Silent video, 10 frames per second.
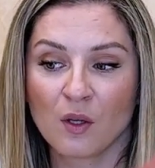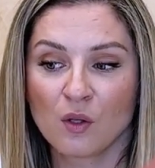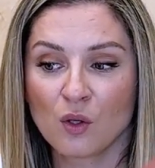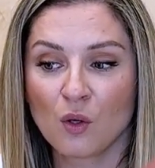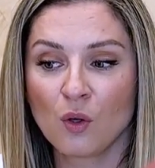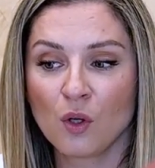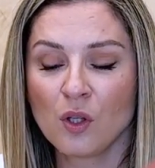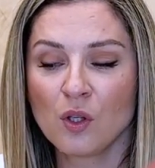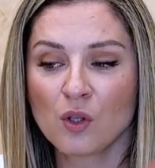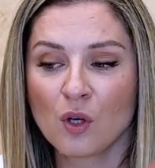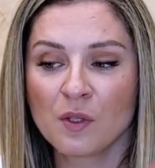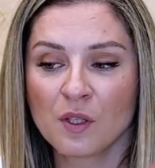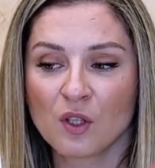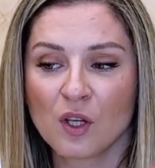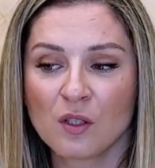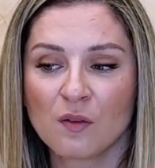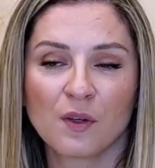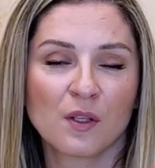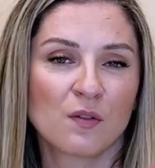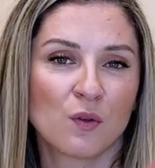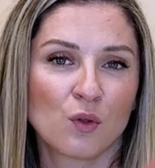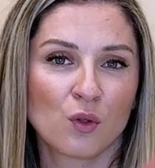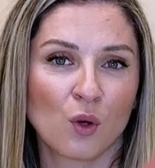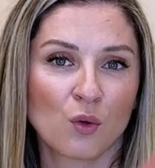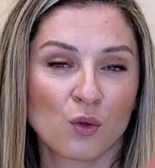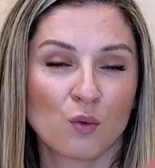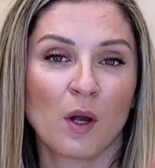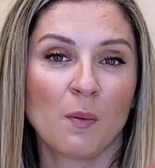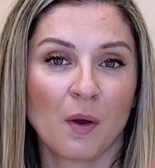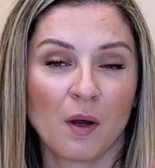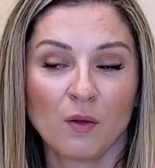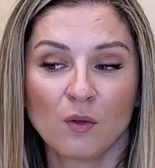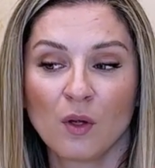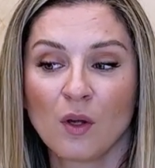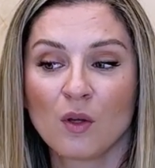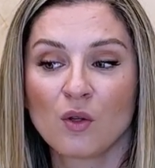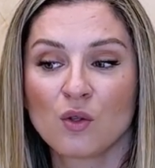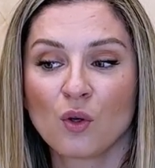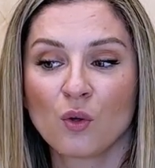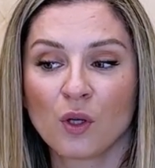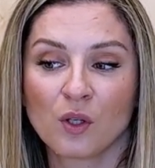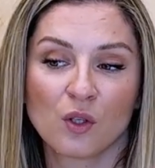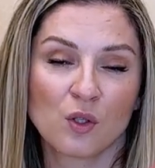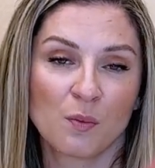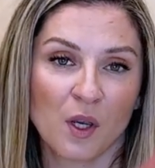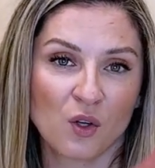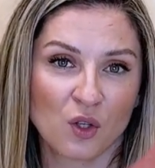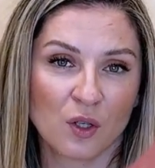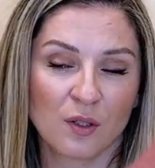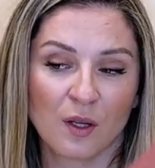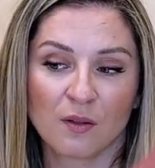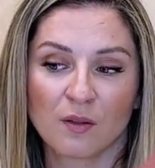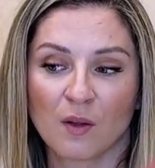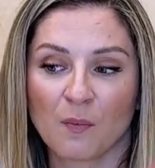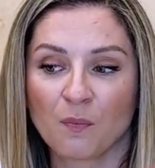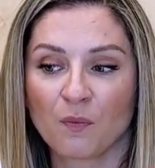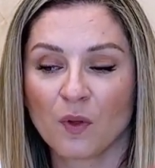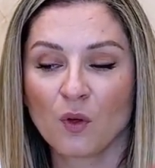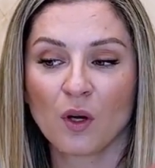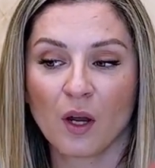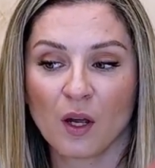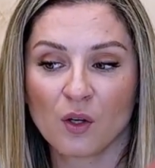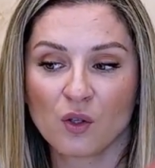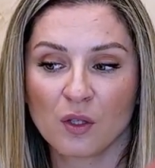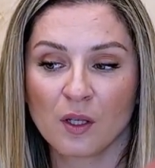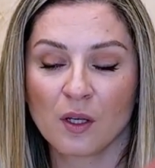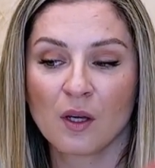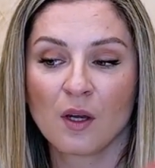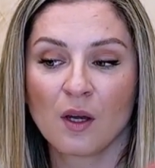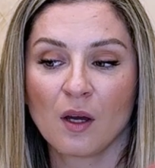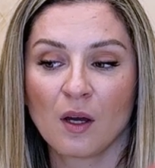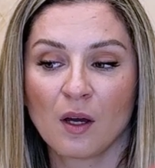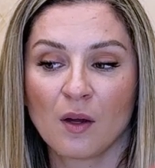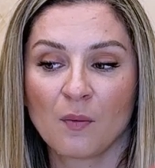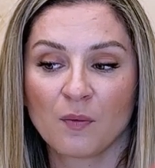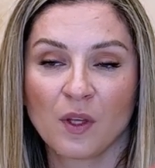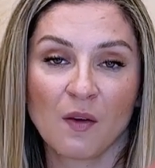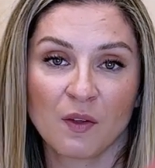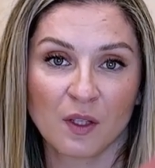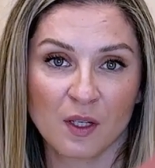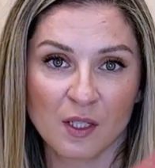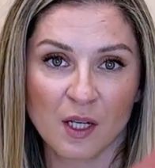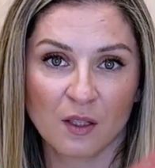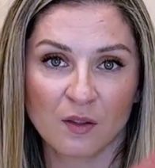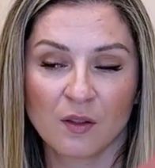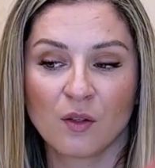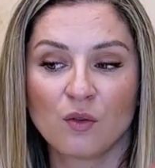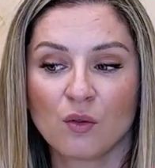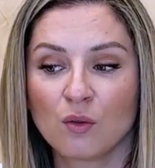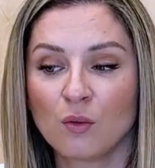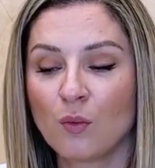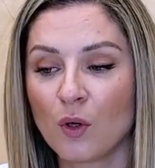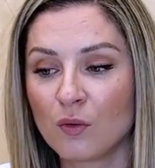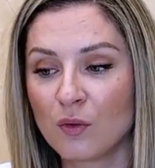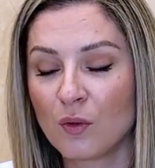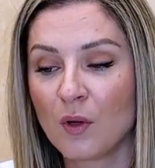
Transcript: So it is always suggested first few strokes to wipe out, so you can just make sure that you're actually having the result that you want.